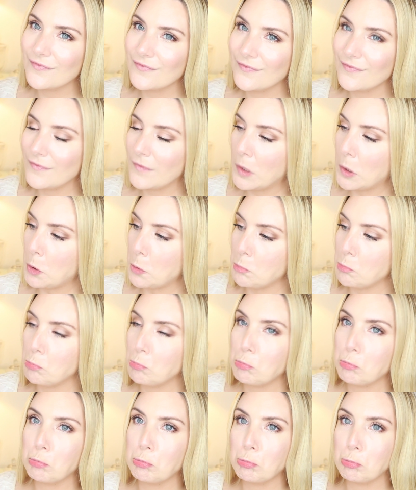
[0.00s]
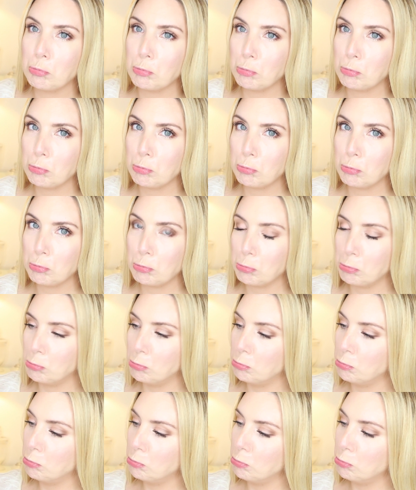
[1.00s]
And here you can see that one of
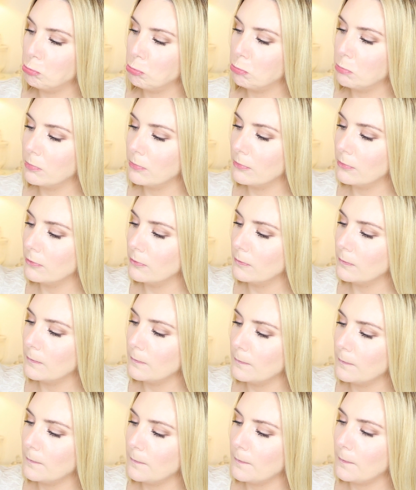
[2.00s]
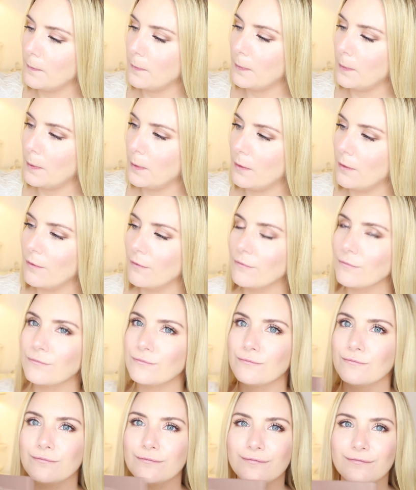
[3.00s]
my favorite palettes is Broken the
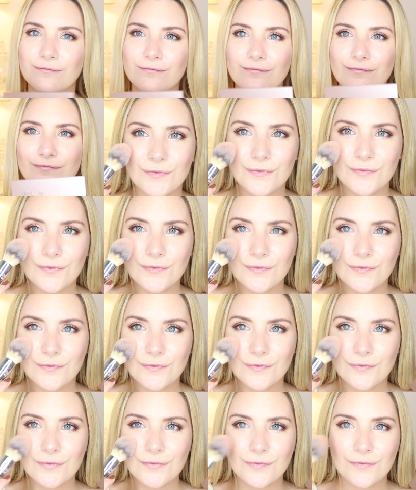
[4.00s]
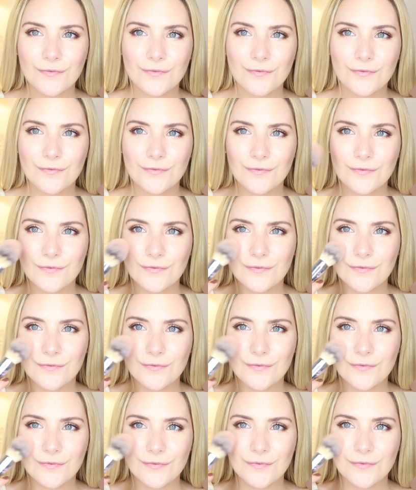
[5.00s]
Naked Flushed, and I'm going to use
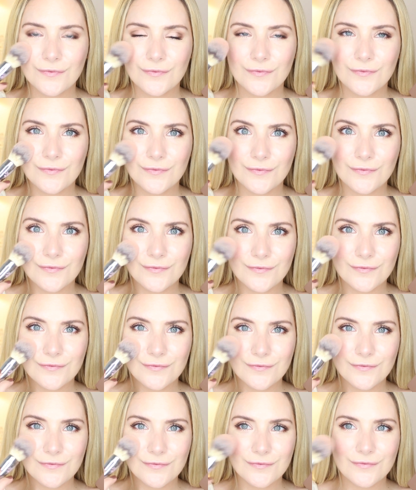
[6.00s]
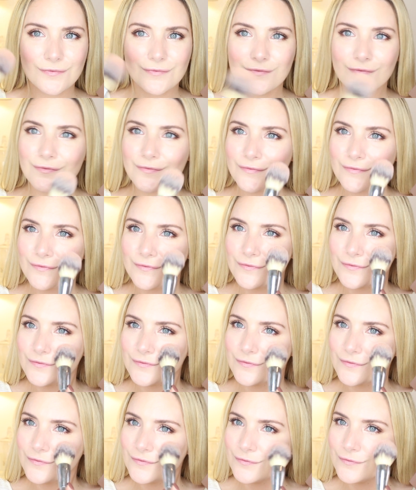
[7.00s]
that blush to
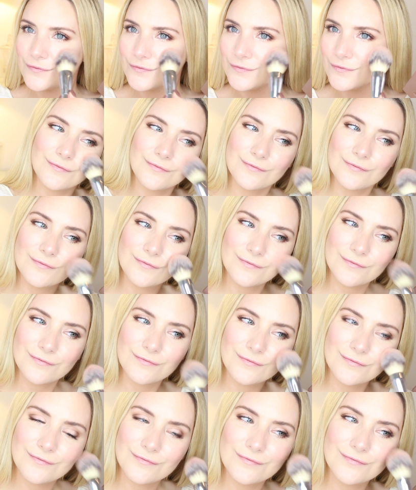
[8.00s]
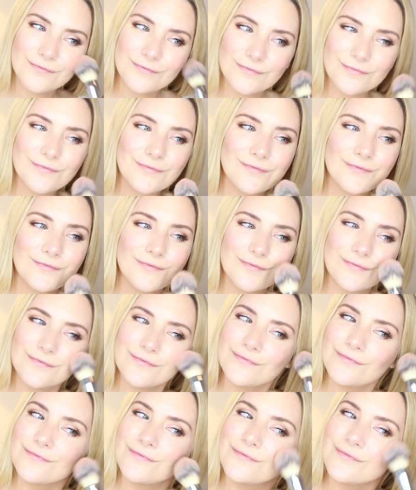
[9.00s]
really give my cheeks a
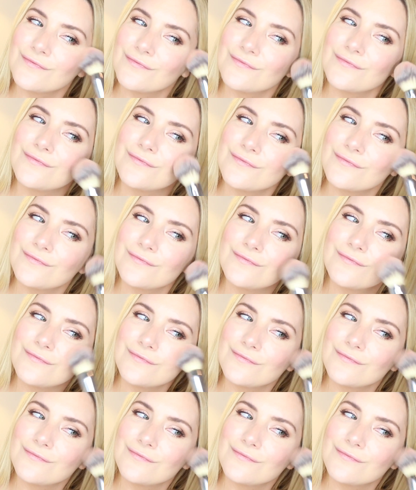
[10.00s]
pop of color.